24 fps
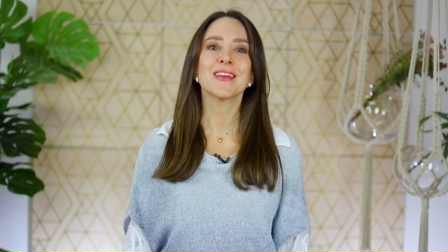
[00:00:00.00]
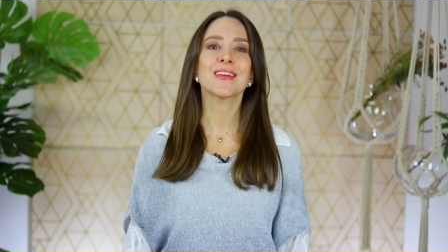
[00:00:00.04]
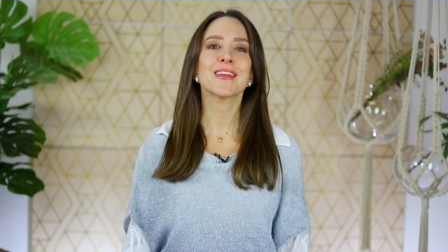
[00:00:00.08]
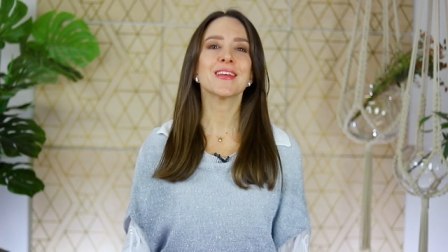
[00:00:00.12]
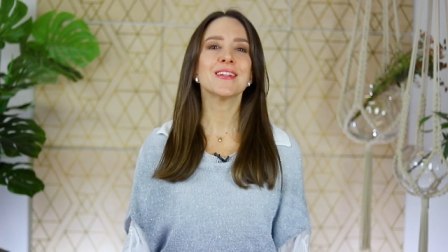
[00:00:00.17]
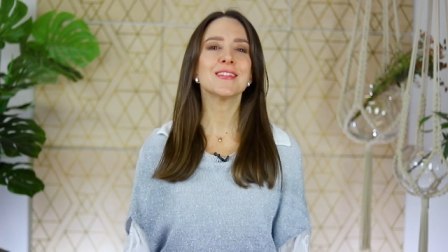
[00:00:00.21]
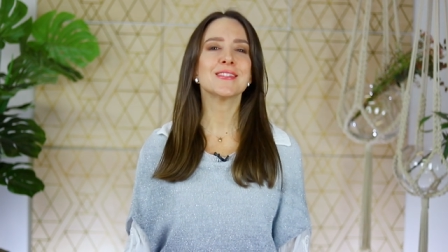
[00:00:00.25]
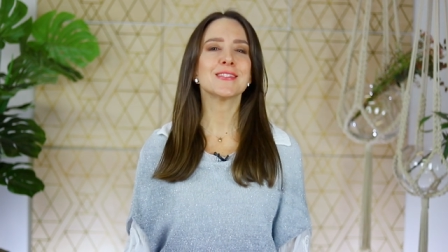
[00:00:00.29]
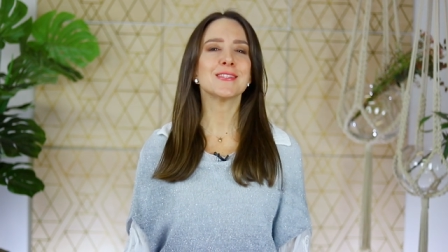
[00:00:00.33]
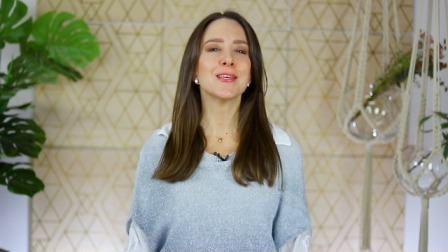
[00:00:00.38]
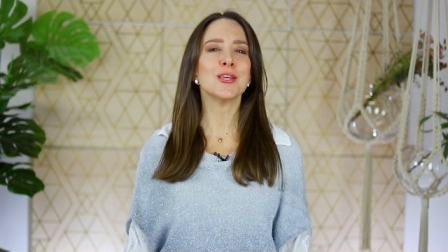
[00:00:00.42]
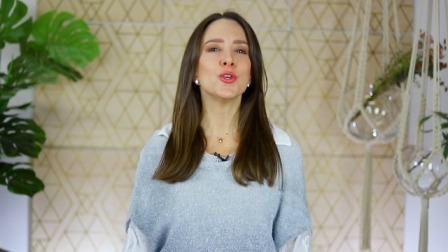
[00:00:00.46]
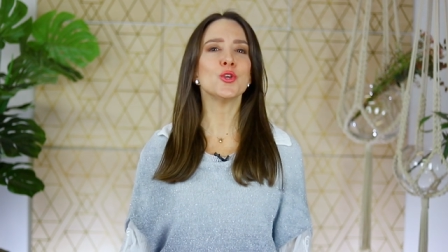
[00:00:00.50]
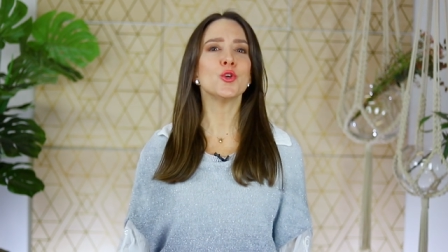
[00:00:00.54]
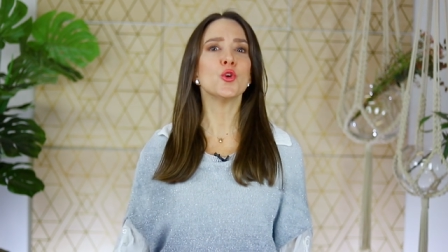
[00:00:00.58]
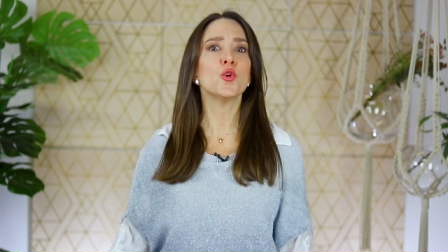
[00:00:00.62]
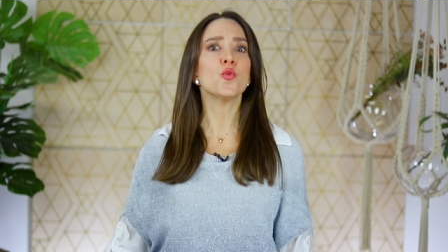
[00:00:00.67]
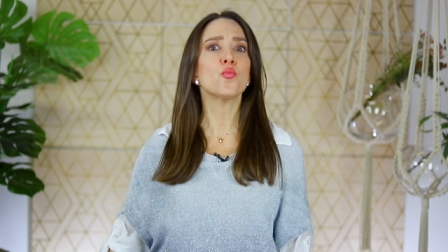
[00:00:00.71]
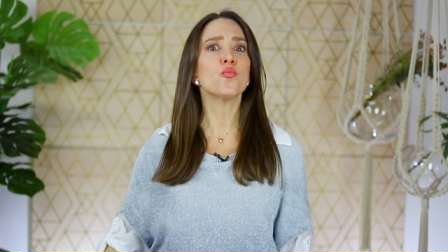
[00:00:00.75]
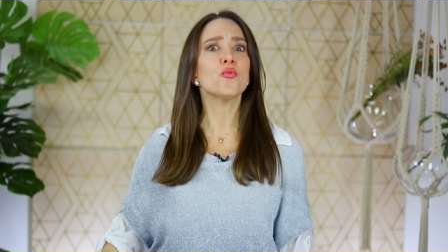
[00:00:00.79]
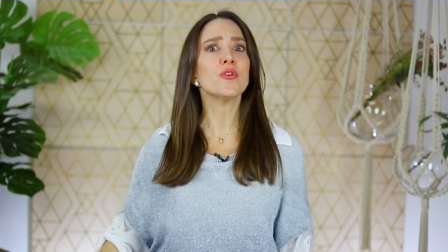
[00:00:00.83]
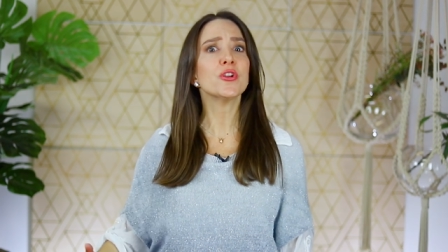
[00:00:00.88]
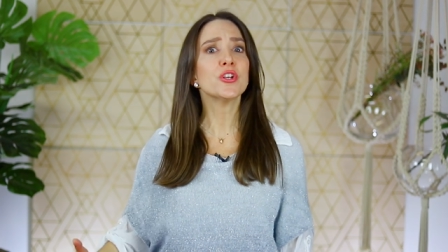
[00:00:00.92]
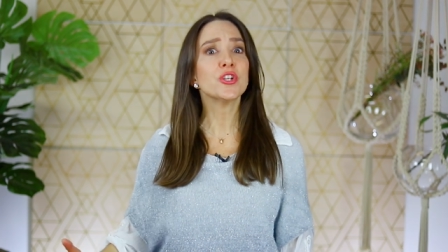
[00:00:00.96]
can see
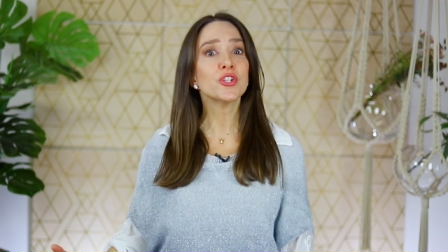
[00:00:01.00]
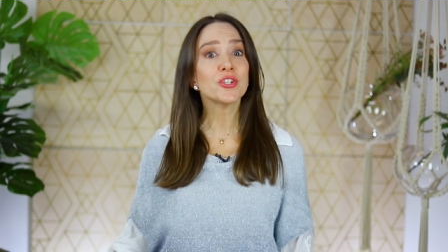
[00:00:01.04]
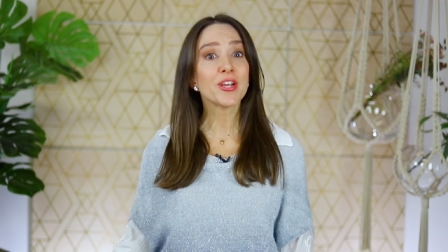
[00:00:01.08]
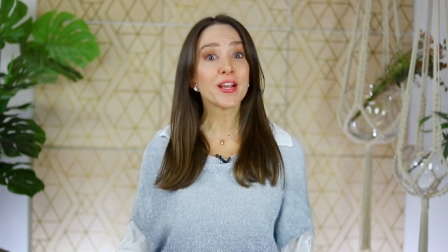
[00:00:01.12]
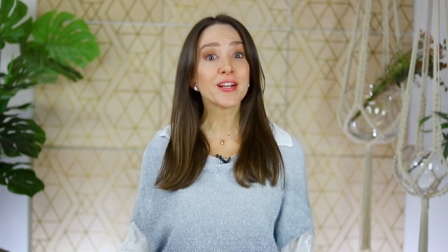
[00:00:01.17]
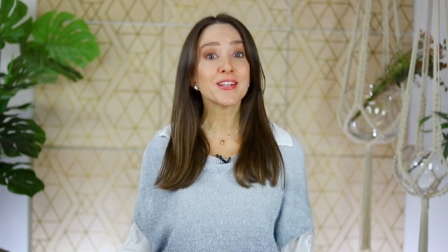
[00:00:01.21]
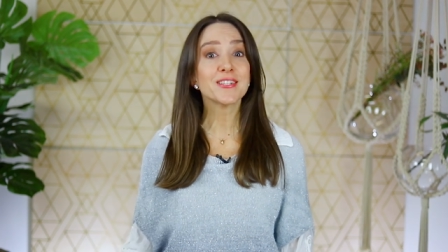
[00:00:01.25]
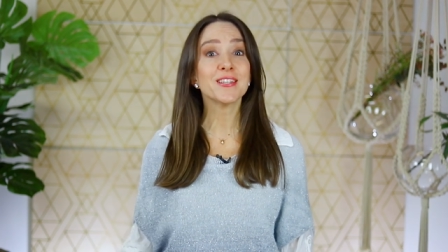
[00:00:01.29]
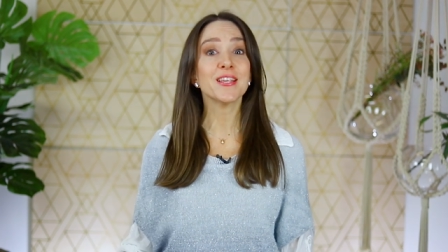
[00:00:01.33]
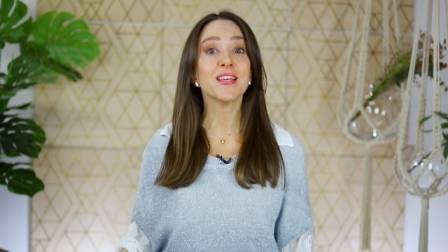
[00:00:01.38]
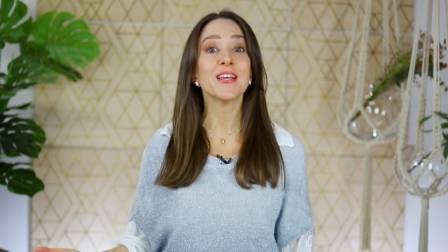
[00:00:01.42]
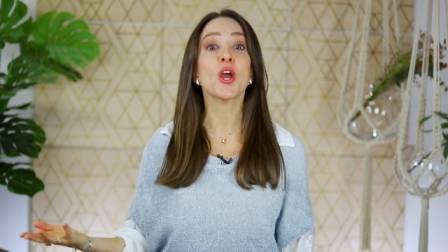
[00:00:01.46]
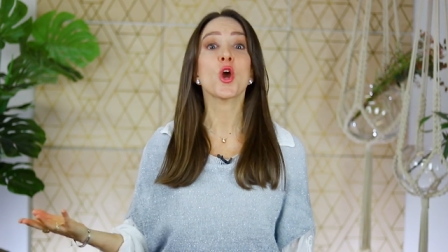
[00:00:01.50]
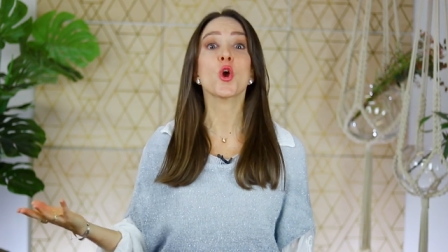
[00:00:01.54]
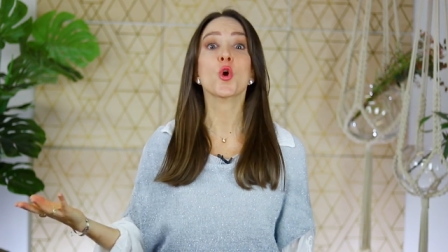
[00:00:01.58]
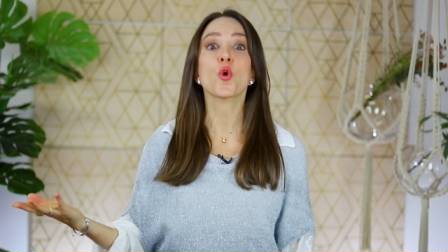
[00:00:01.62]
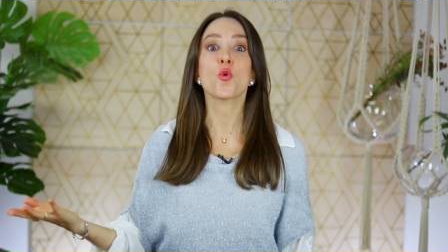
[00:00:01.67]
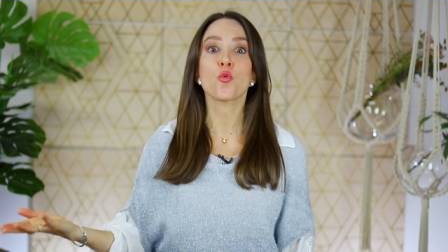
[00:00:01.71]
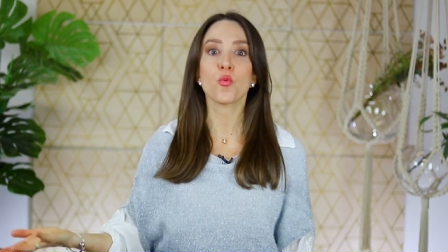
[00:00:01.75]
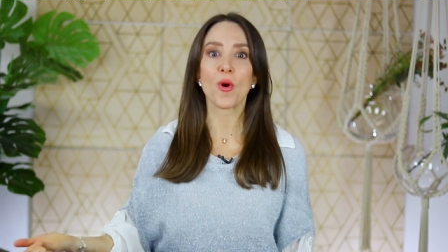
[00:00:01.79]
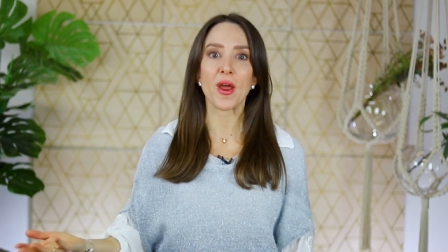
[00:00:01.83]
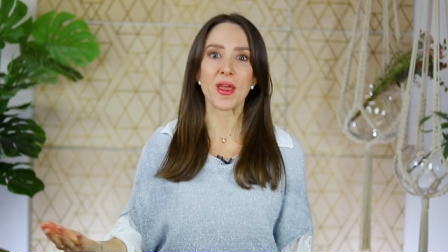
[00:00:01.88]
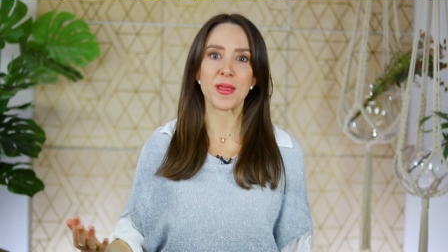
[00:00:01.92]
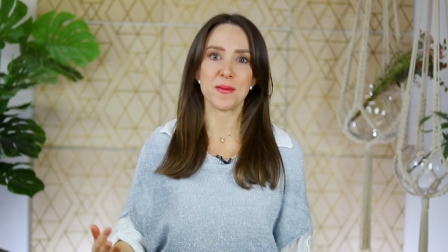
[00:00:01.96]
you rejecting
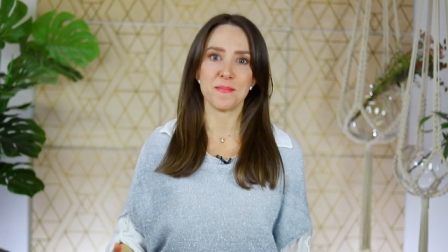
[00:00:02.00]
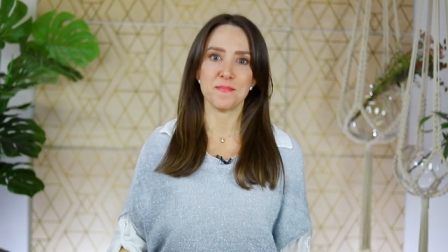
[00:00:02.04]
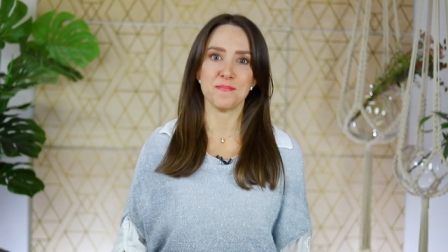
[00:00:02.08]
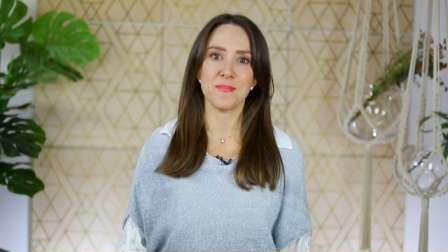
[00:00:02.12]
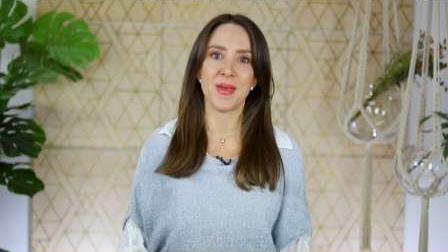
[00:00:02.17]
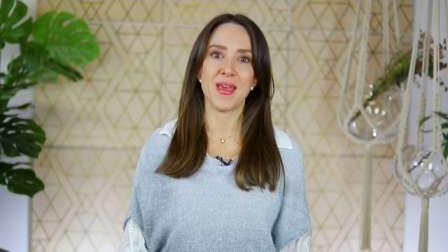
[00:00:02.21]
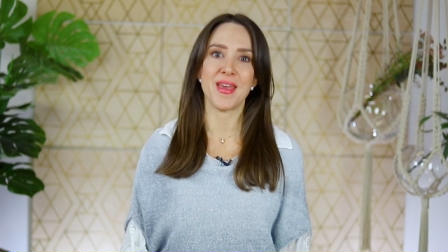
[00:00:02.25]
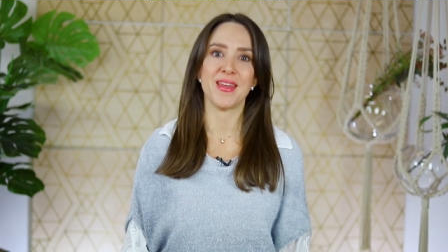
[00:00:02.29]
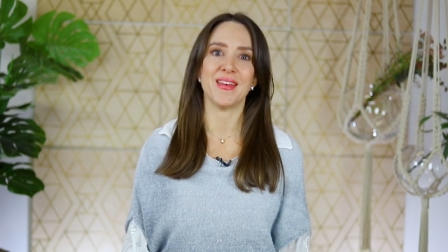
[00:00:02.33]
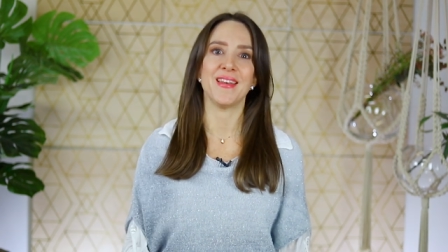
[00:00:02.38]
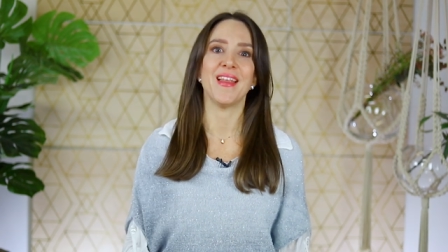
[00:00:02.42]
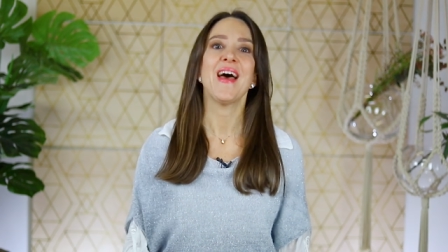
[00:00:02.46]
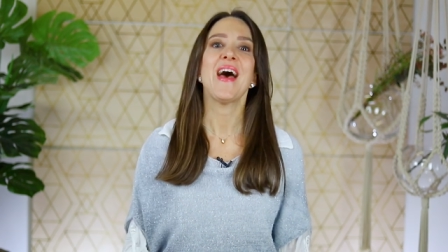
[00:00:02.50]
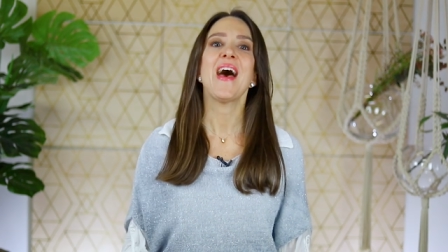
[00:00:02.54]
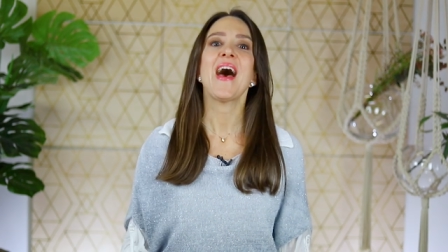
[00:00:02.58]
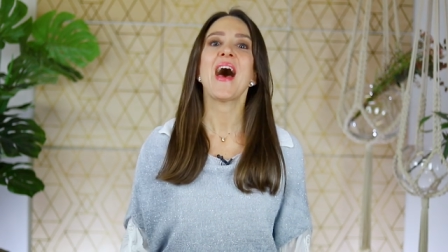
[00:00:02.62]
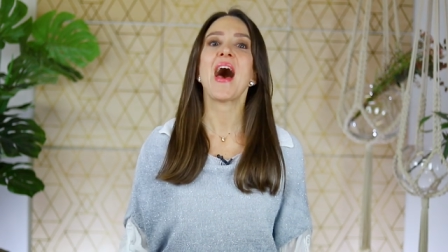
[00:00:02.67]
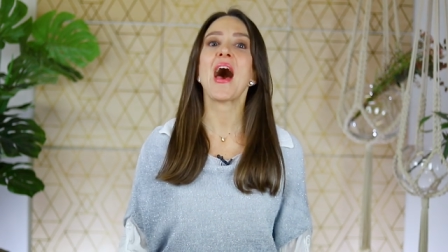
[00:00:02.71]
great men.